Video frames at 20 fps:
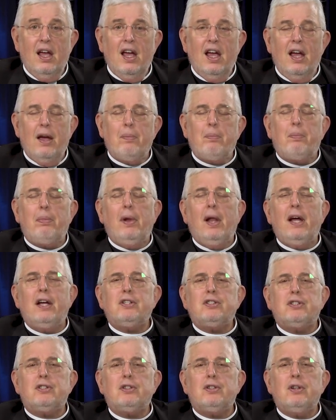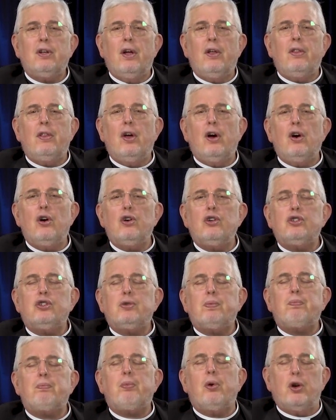And blessed are
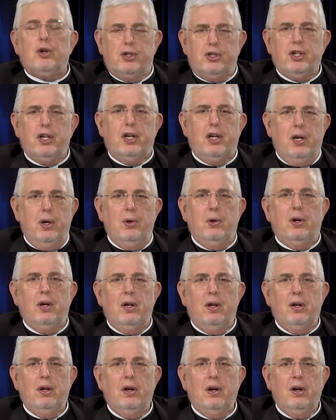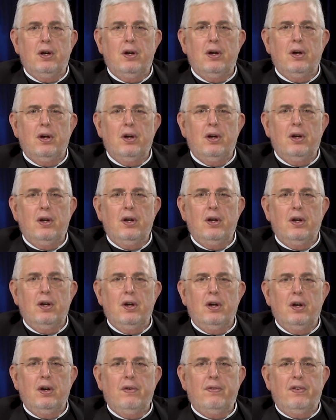those persecuted
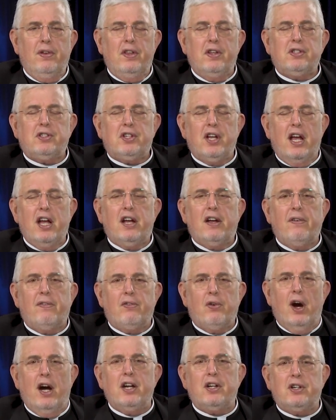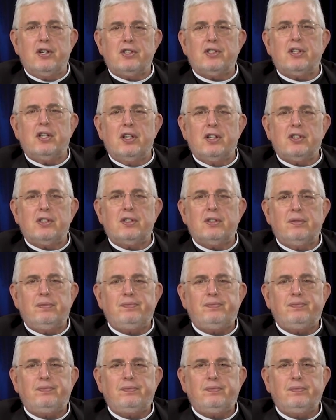for the sake of righteousness.
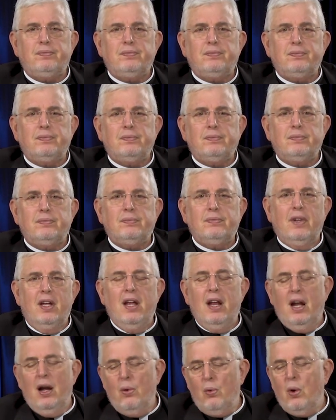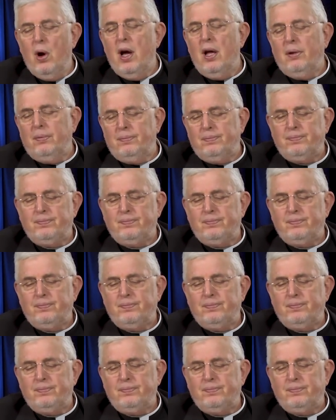You know what?